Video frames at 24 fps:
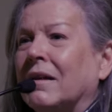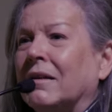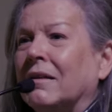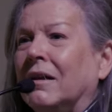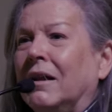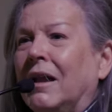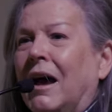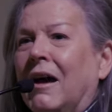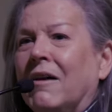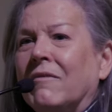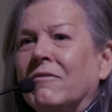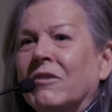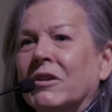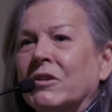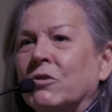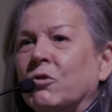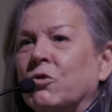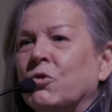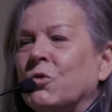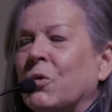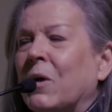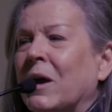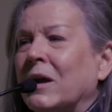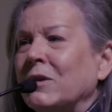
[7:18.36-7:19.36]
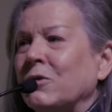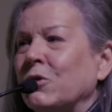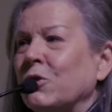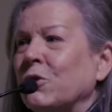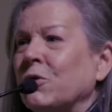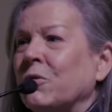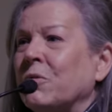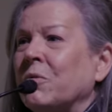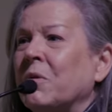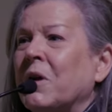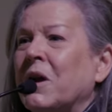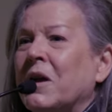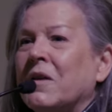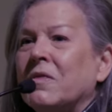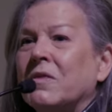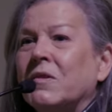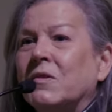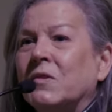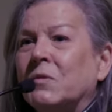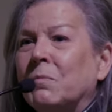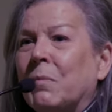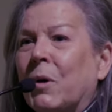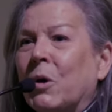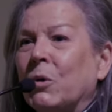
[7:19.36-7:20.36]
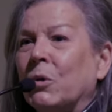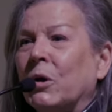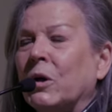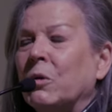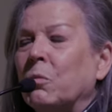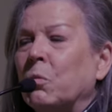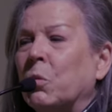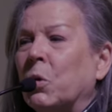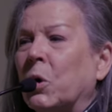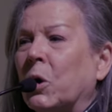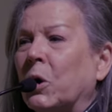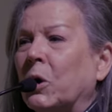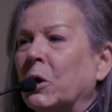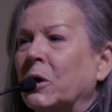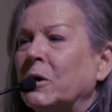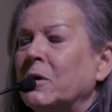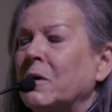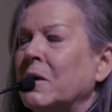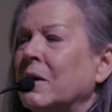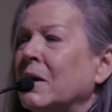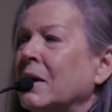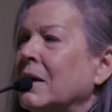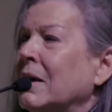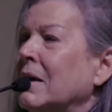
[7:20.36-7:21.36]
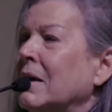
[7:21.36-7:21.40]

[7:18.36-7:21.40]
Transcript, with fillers: and love and treasure the spoken word.